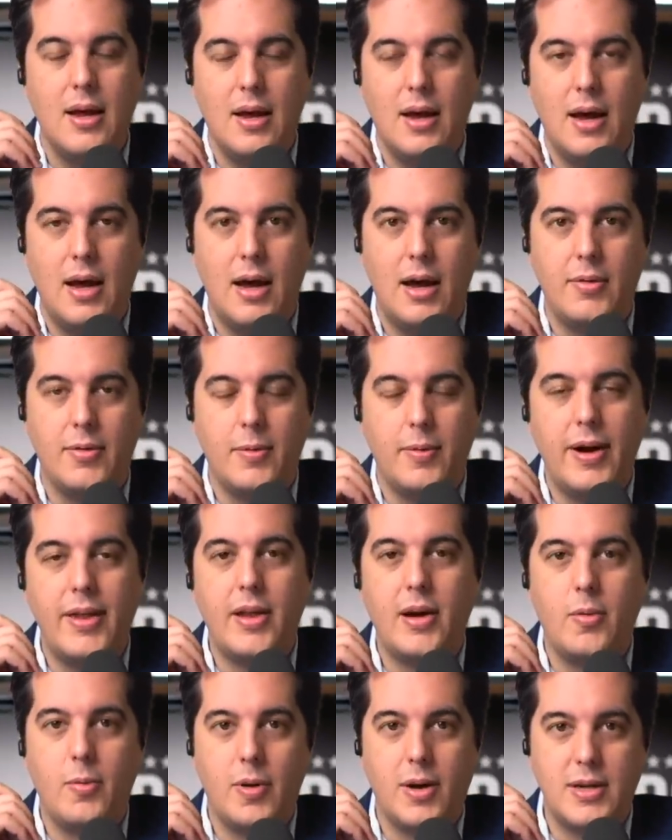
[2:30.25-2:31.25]
The way
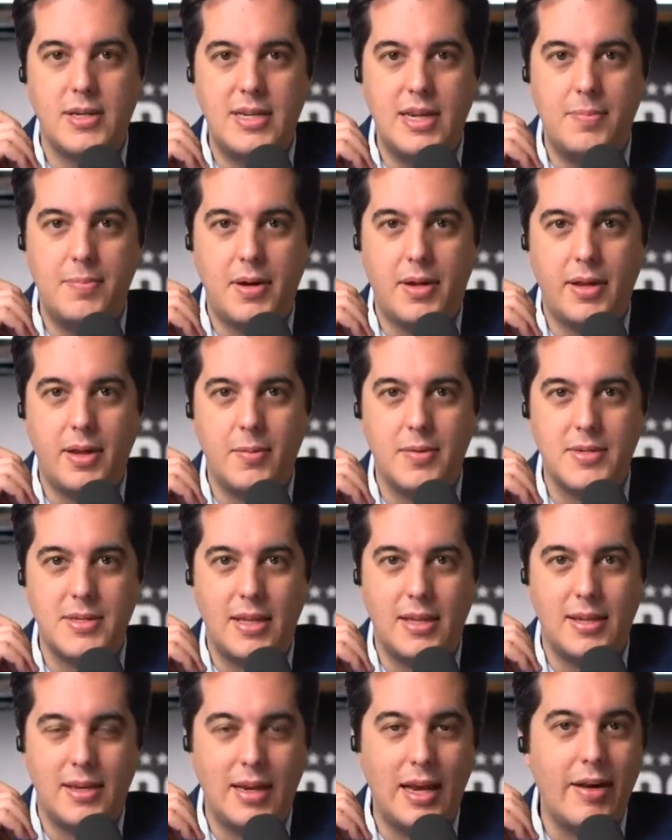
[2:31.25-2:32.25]
that worked typically was
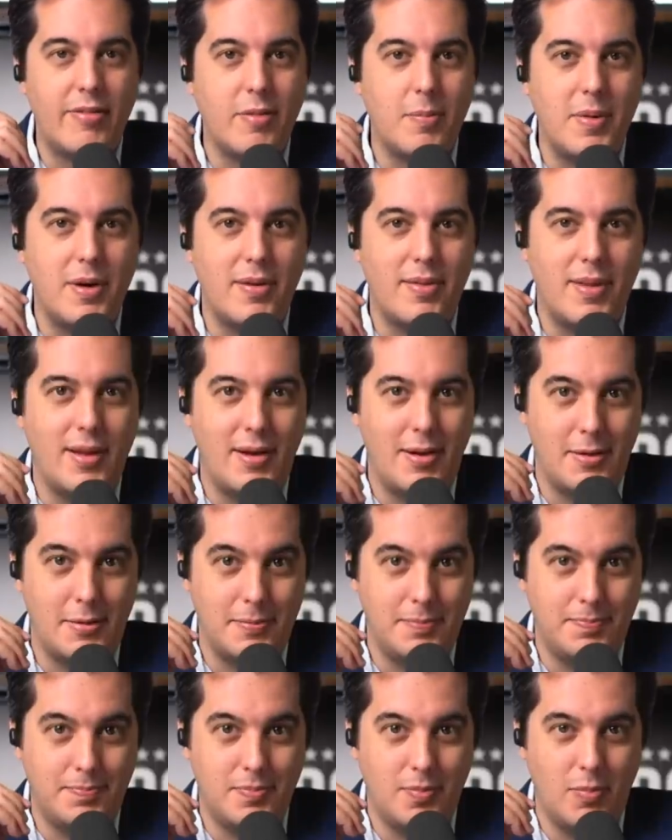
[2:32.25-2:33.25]
that the government there
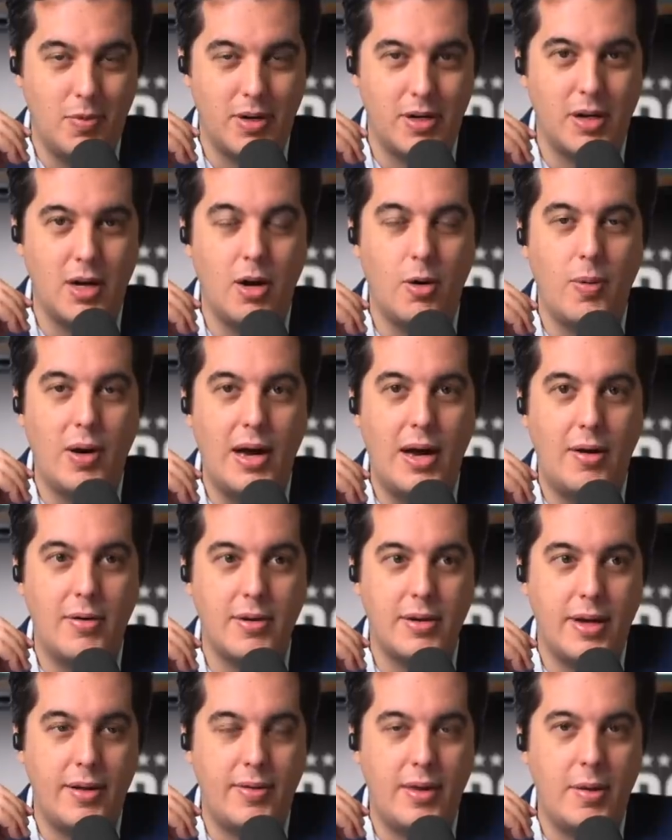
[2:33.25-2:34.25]
would go
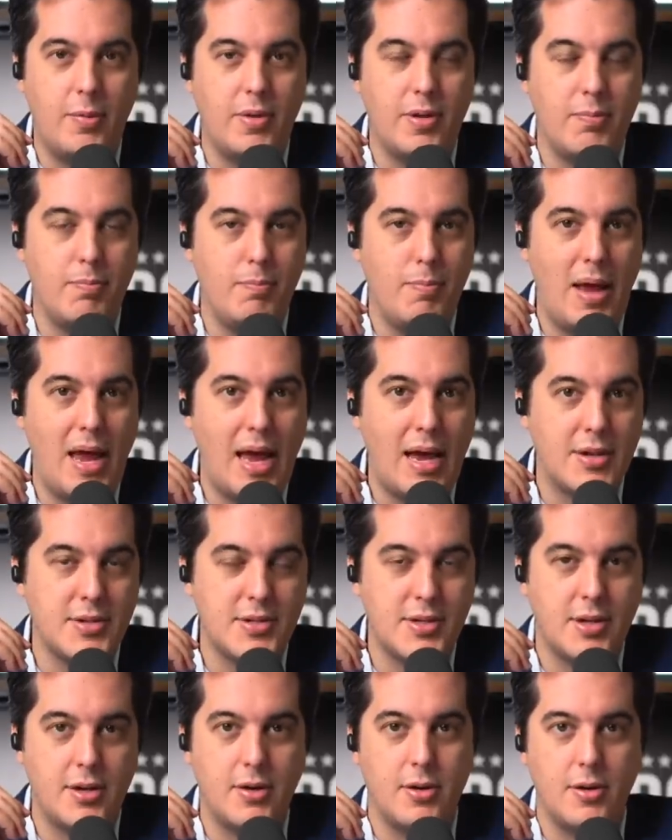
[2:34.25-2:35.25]
out and they would
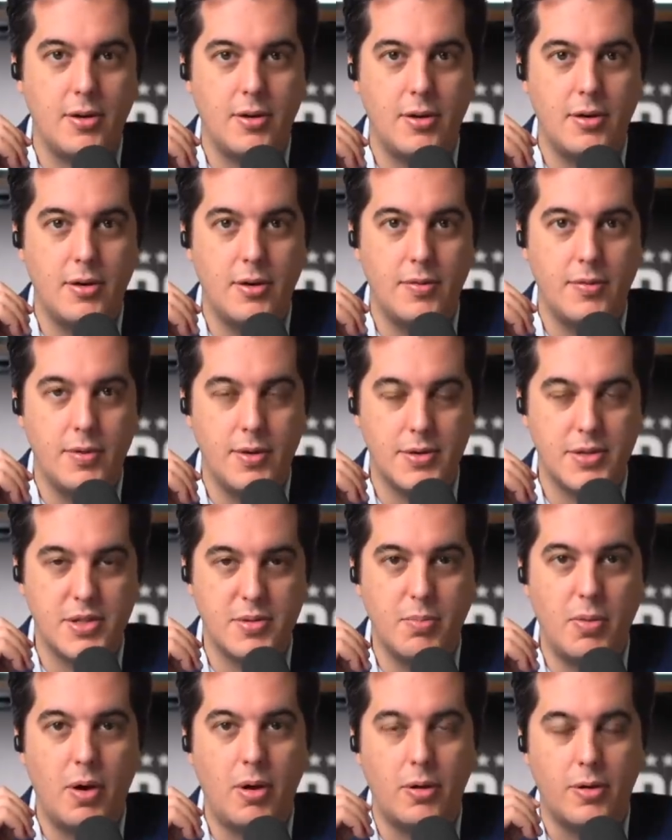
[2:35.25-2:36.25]
massacre the
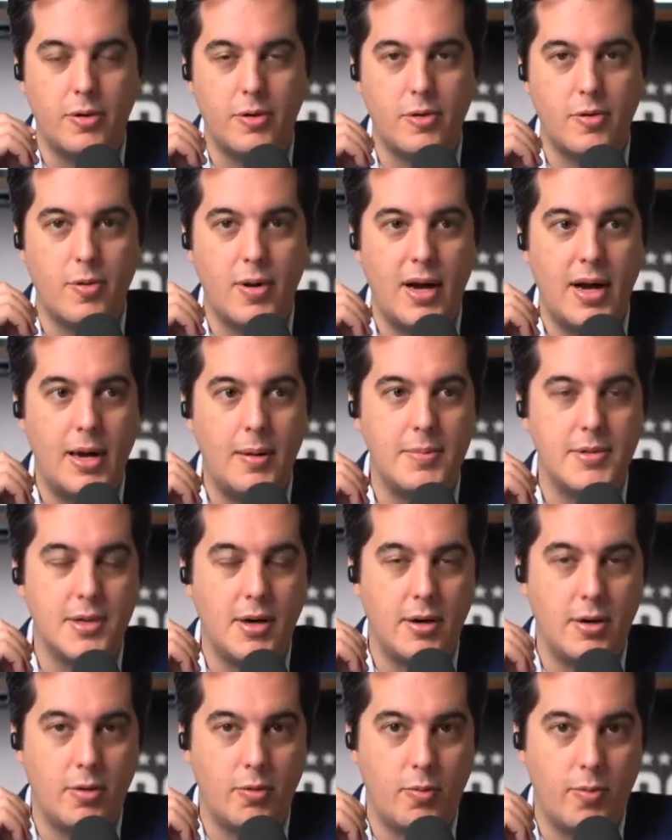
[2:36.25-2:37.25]
smaller tribes
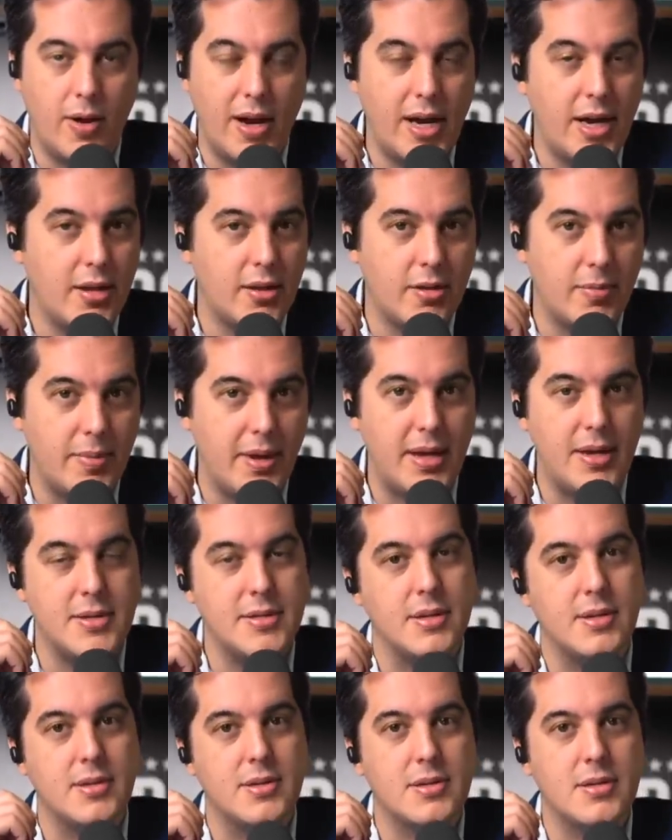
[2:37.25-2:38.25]
on a regular
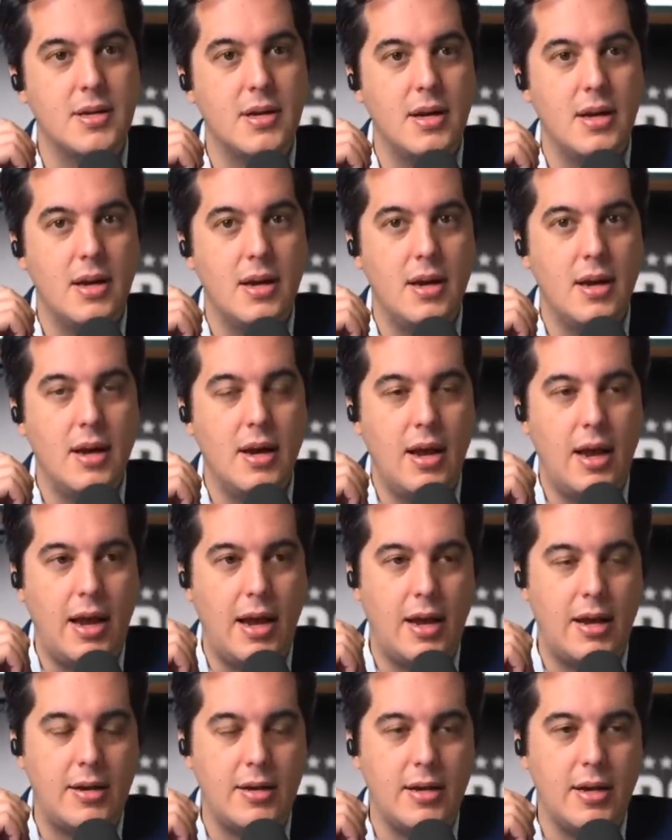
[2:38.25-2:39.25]
basis.
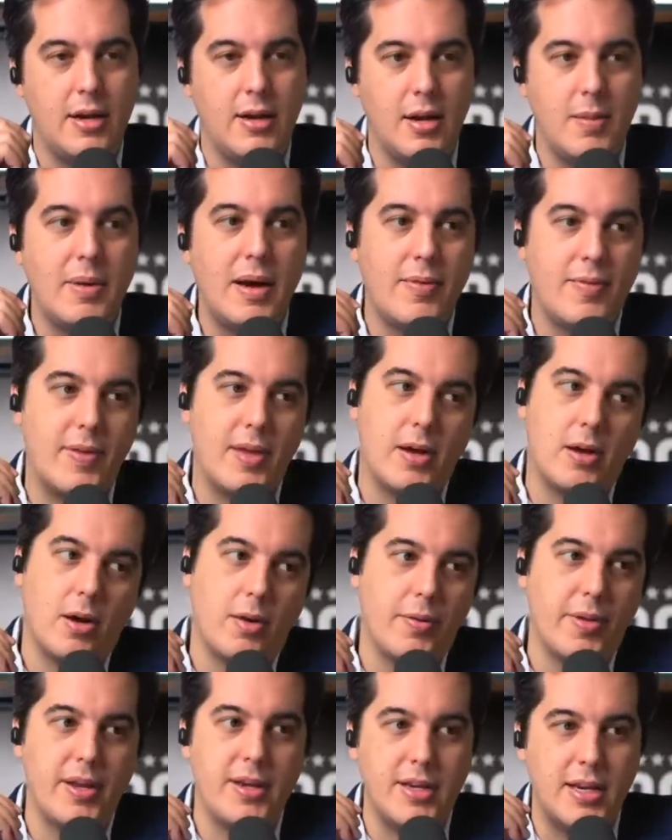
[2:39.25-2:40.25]
And, you know, you might think,
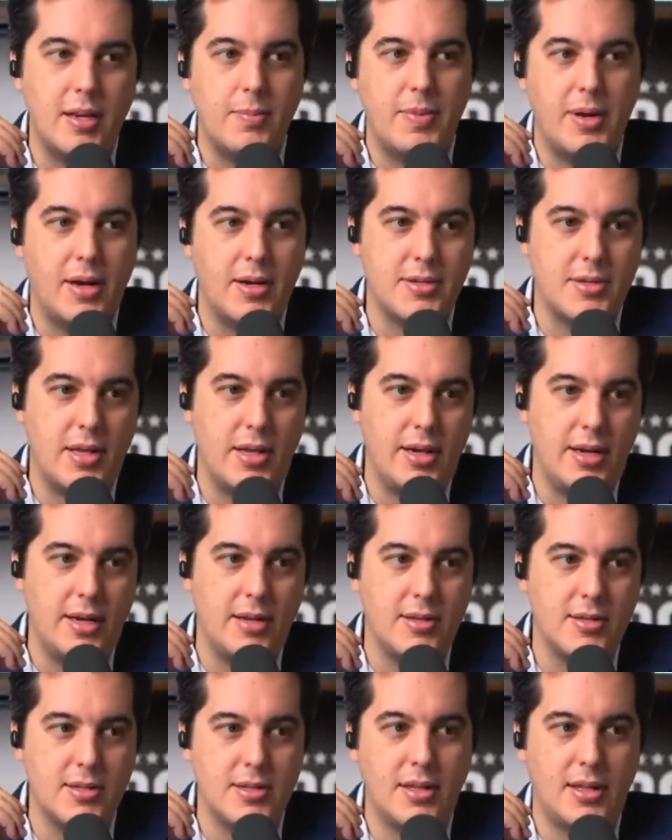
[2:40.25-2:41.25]
oh, they did it because they
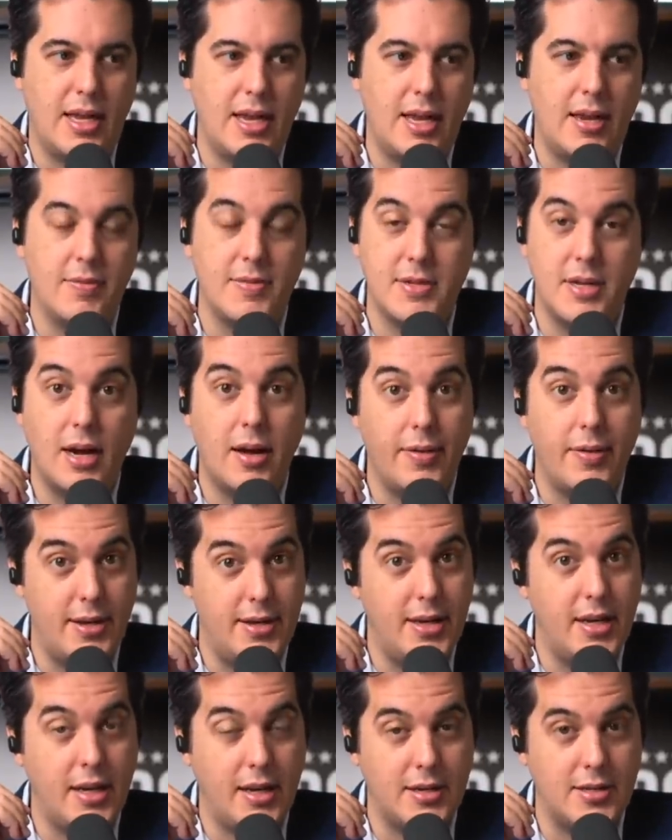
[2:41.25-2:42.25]
needed slaves. No, they
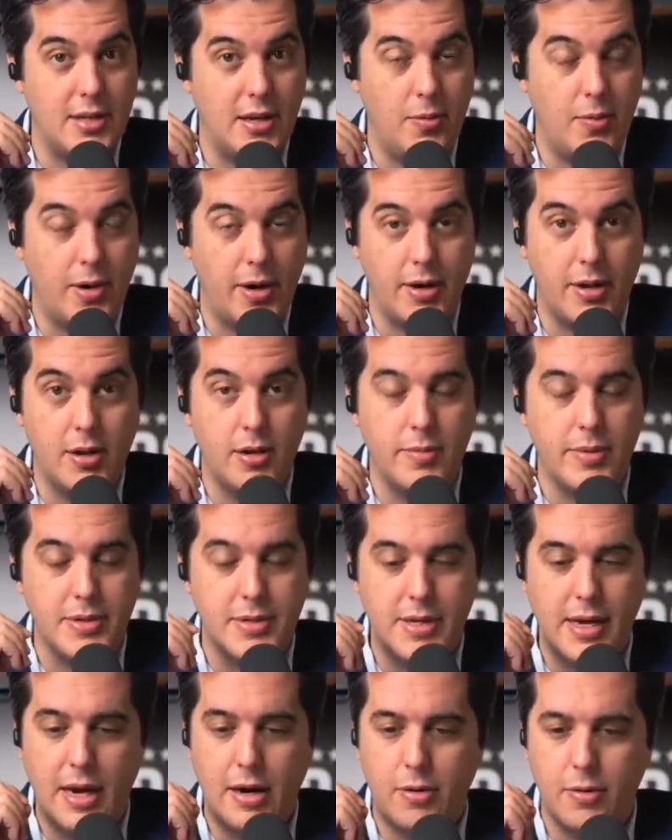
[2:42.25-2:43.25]
did it because they wanted human
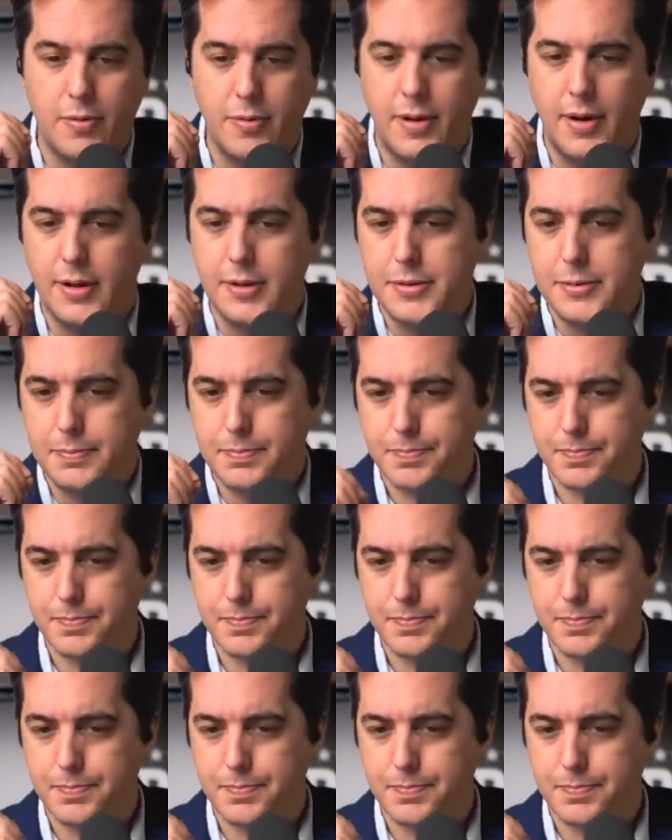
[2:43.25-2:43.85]
sacrifice.